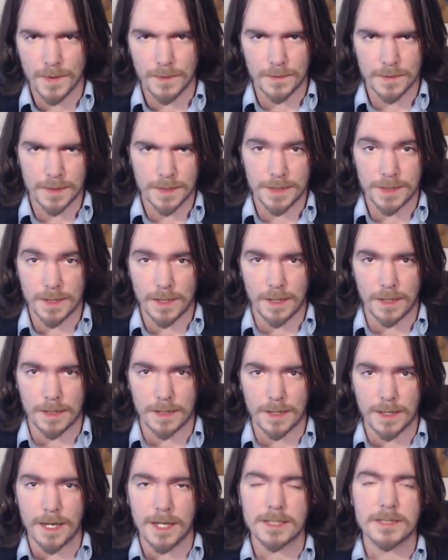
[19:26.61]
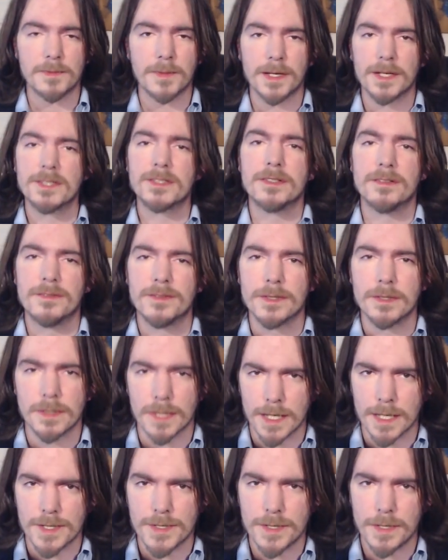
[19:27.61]
with the darker aspects of their
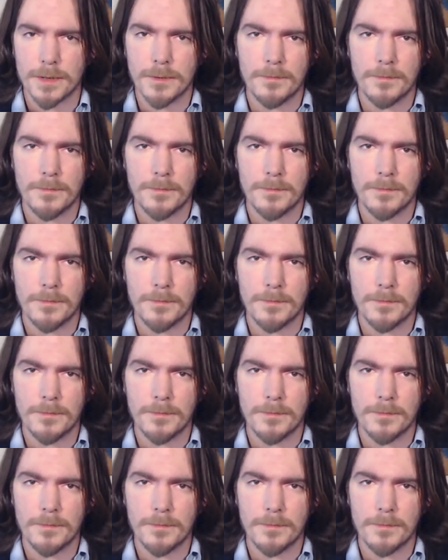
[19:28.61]
nature,